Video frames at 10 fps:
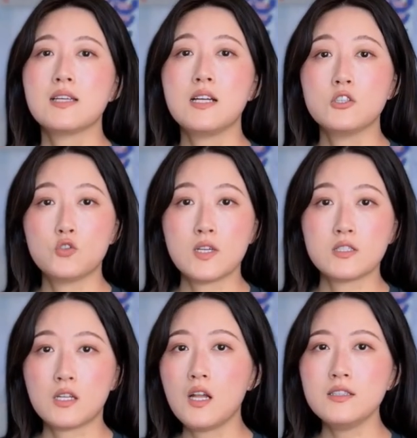that
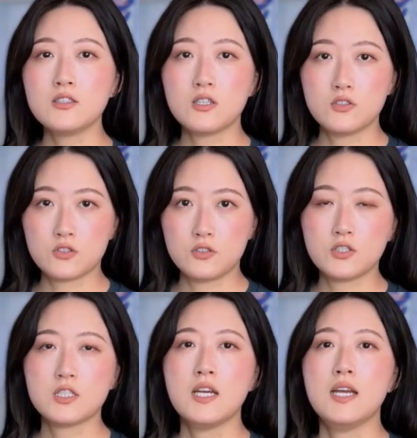address client
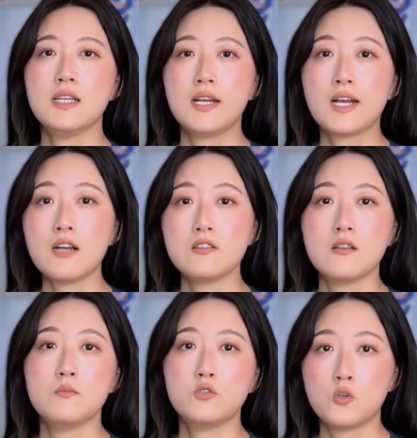concerns and guide
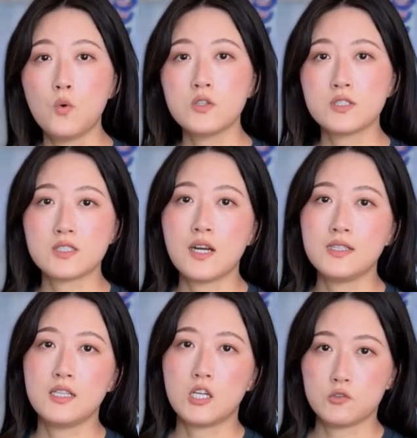them towards
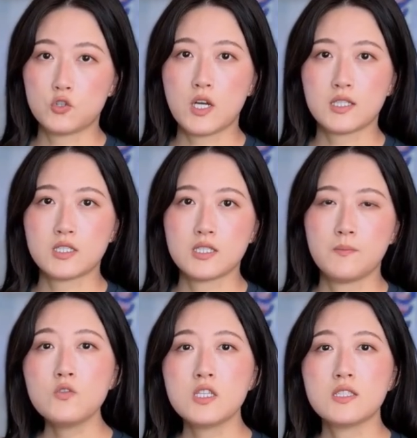signing a contract.
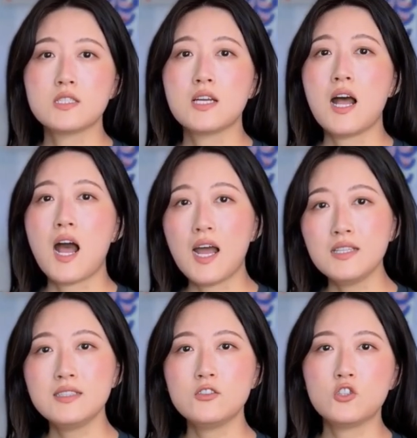Notice
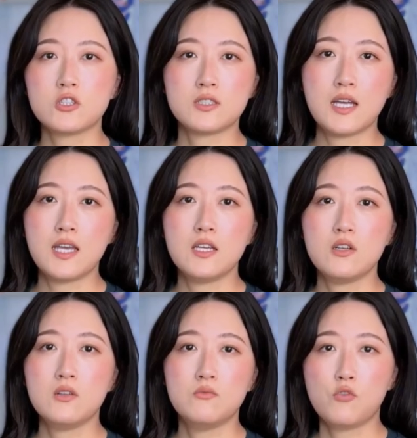I didn't just say
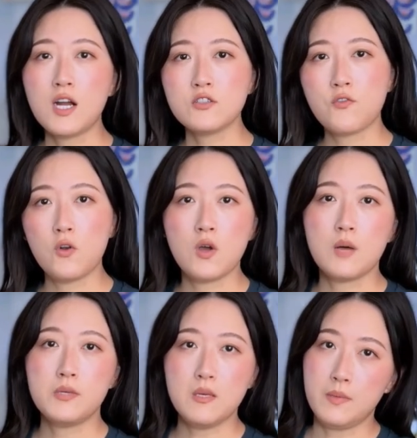write follow
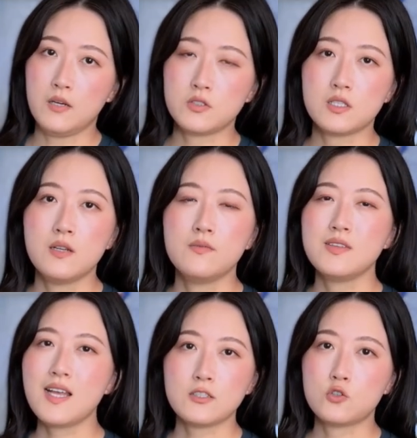up emails,
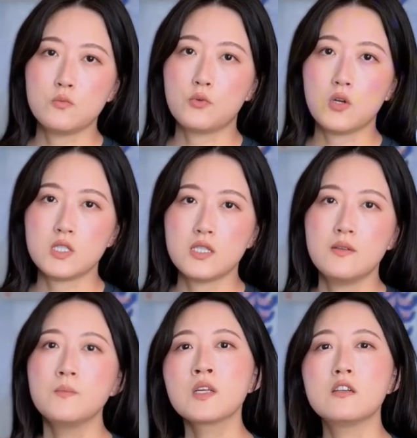that's too broad.
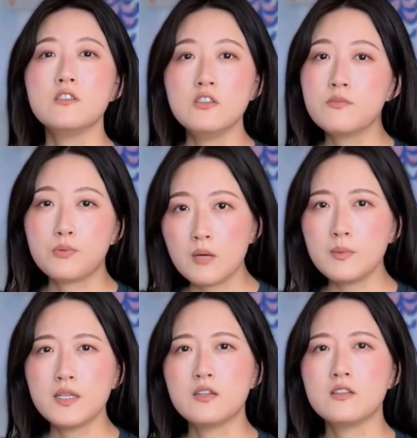You've
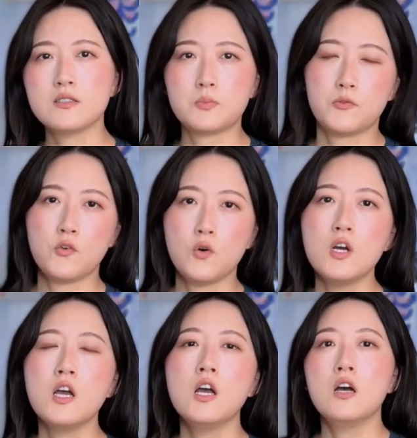probably heard this before,
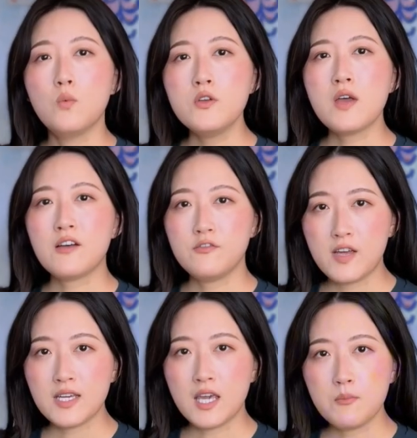when you have
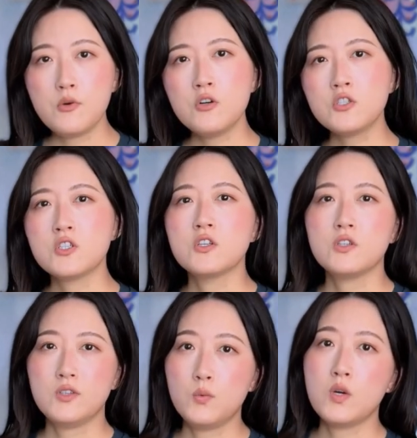vague input,
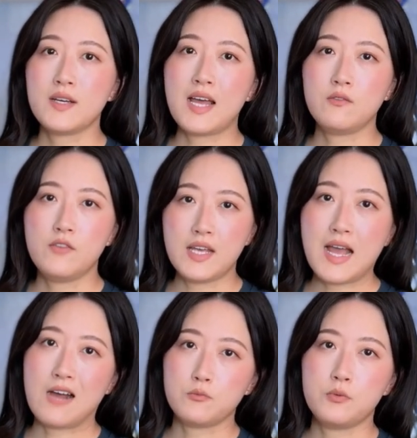you will get vague
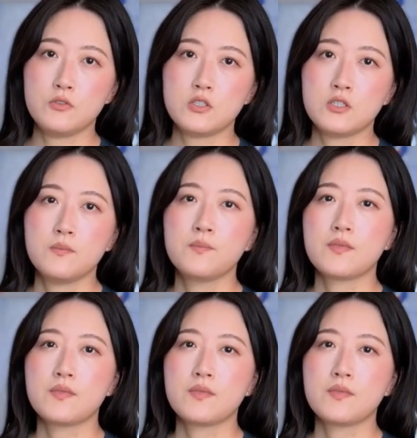output.